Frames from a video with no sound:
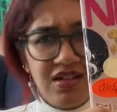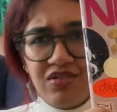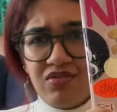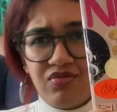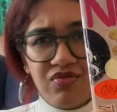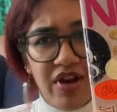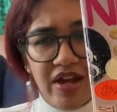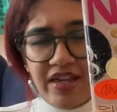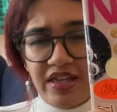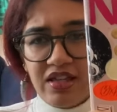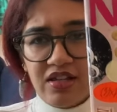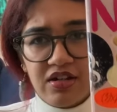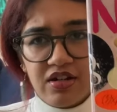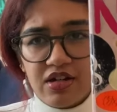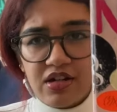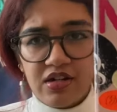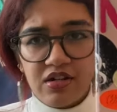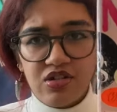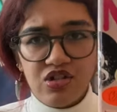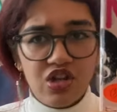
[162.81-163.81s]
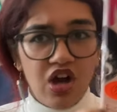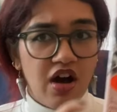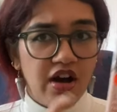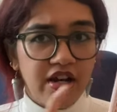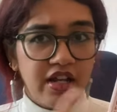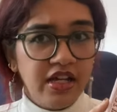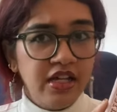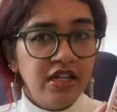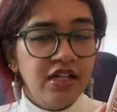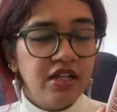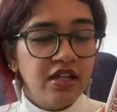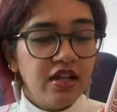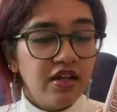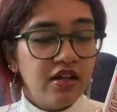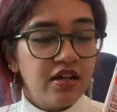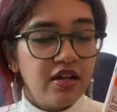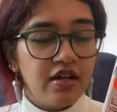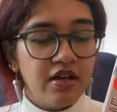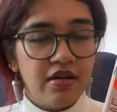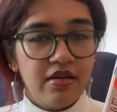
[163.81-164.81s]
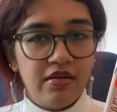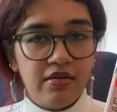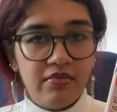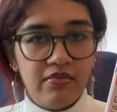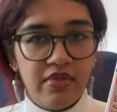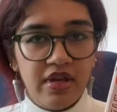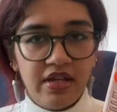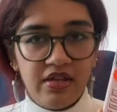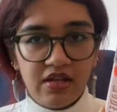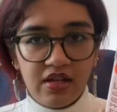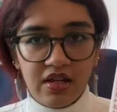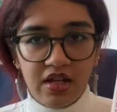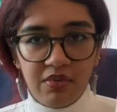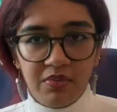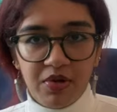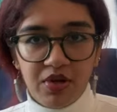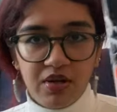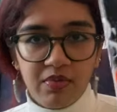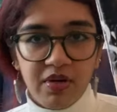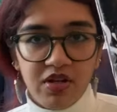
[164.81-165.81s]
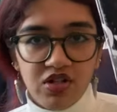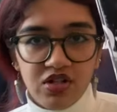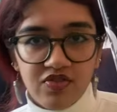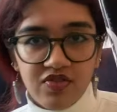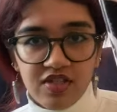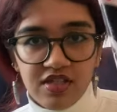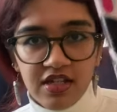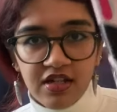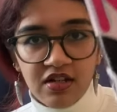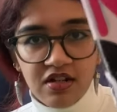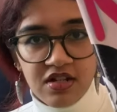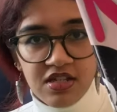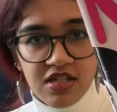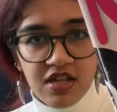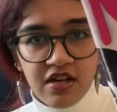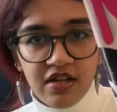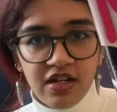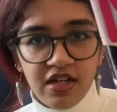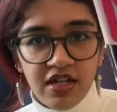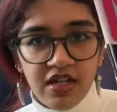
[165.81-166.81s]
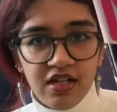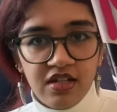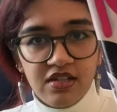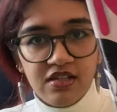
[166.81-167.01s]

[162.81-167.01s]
regular dotted, and then I put a bunch of stickers on it.